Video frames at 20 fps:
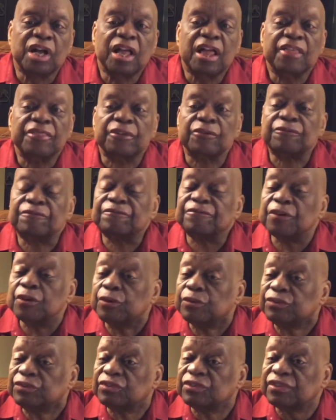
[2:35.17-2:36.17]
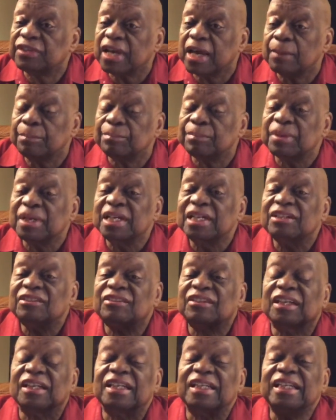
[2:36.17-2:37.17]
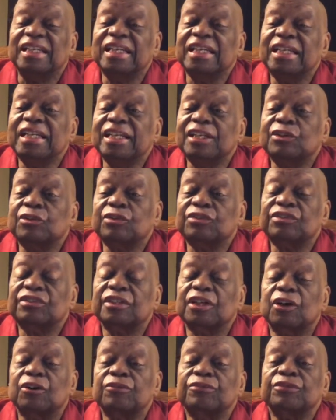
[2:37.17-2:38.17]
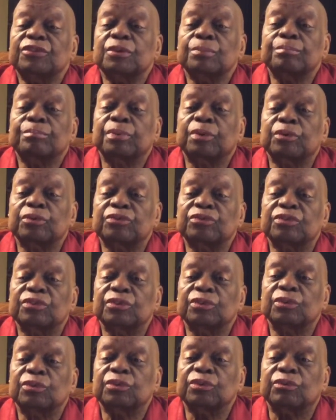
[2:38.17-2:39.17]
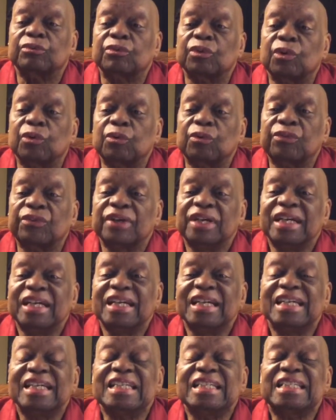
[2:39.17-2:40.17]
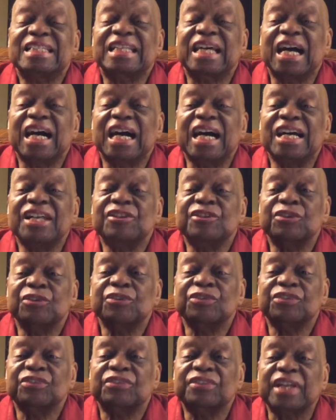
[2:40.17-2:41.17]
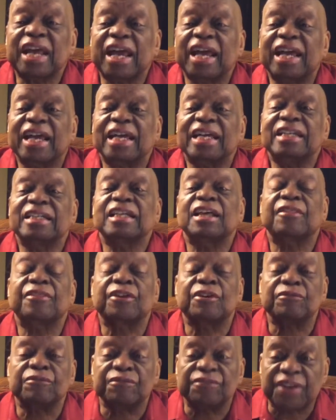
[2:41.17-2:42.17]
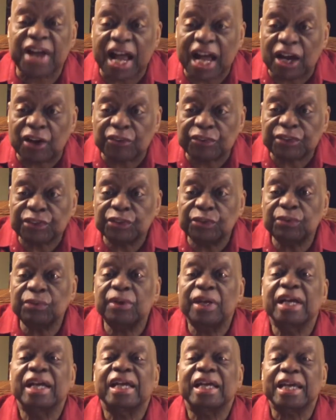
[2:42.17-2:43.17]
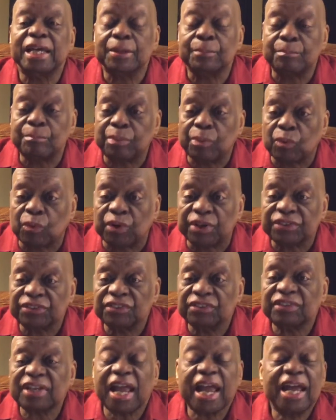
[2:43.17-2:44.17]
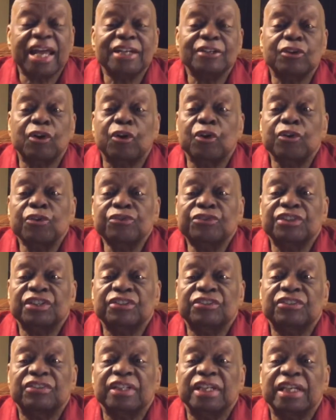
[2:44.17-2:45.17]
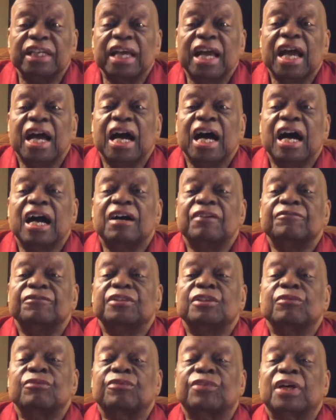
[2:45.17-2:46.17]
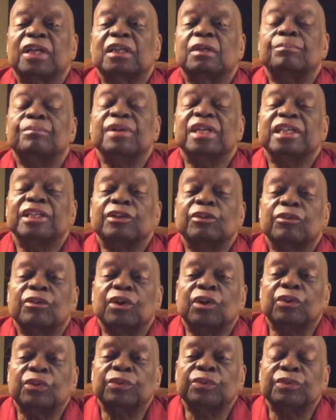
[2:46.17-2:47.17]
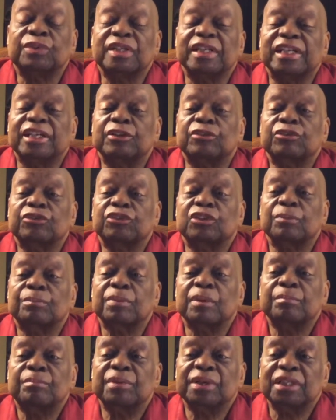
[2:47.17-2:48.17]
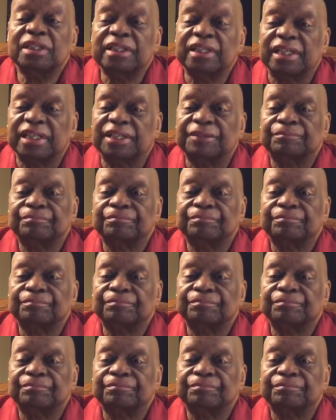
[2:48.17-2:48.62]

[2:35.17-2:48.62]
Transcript: the first step to leading yourself to personal growth is to understand the value, importance, and urgency of developing your own leadership ability.